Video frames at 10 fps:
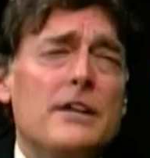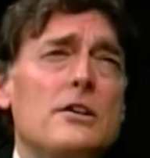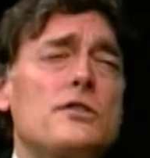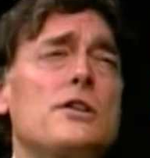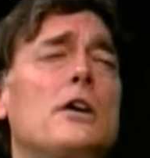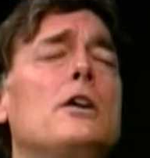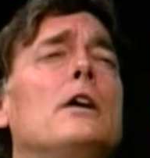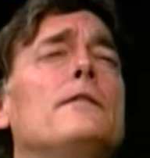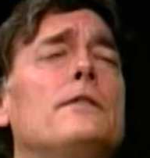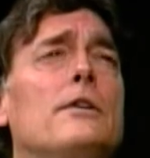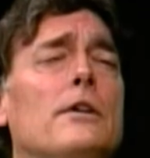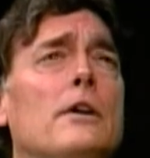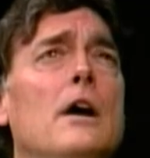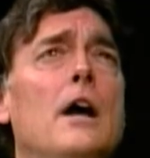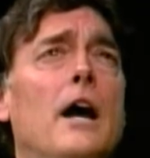And does the
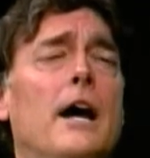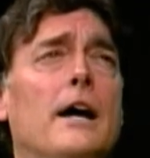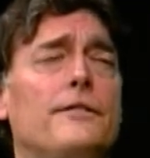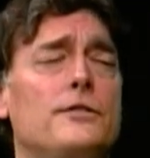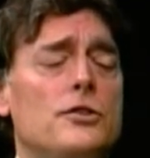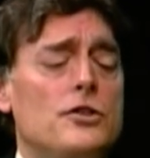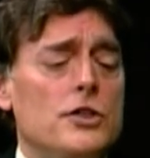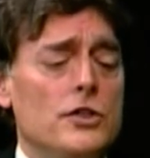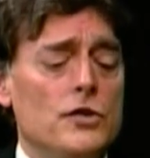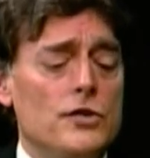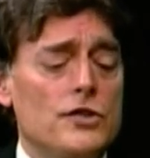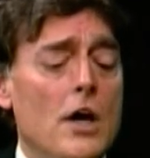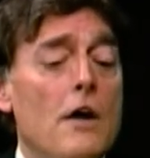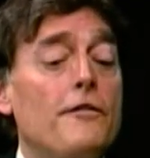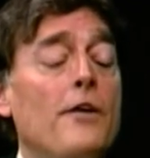governor have to choose
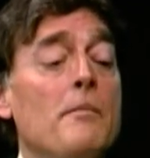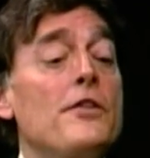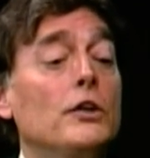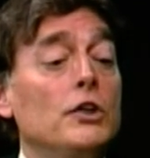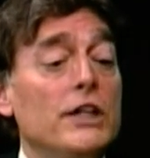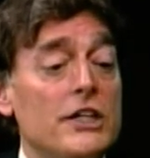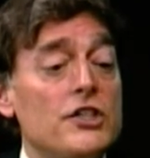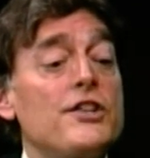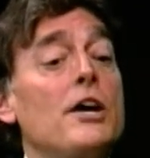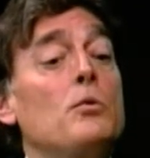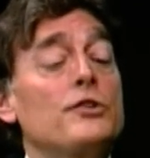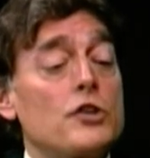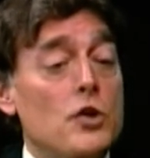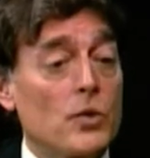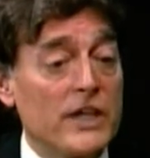from the list that was
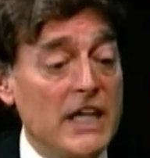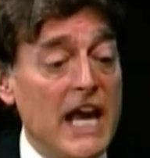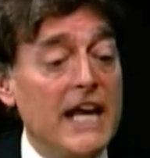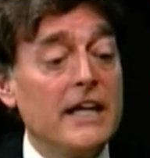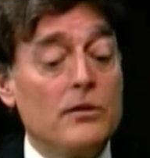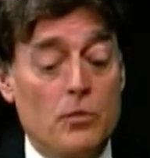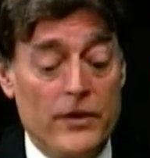created yes.